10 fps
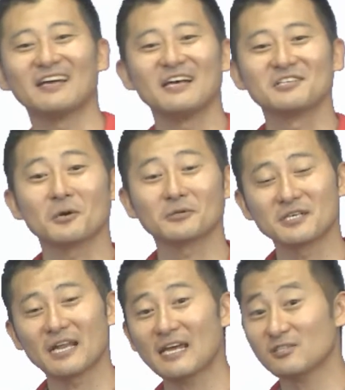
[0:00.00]
So
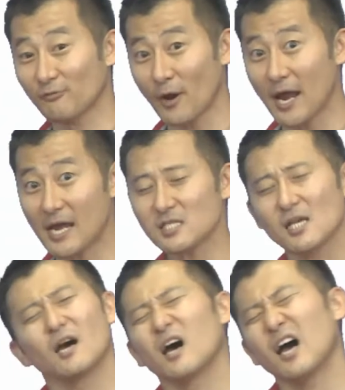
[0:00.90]
today's phrase,
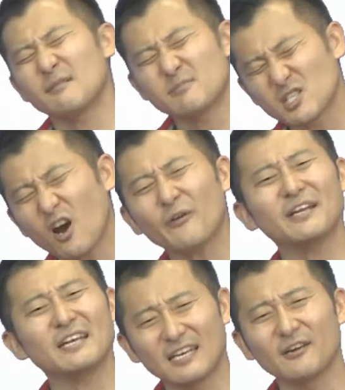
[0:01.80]
I'm sorry
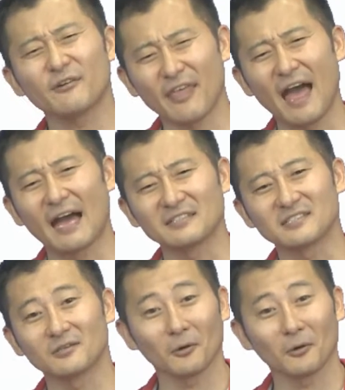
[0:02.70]
to hear that.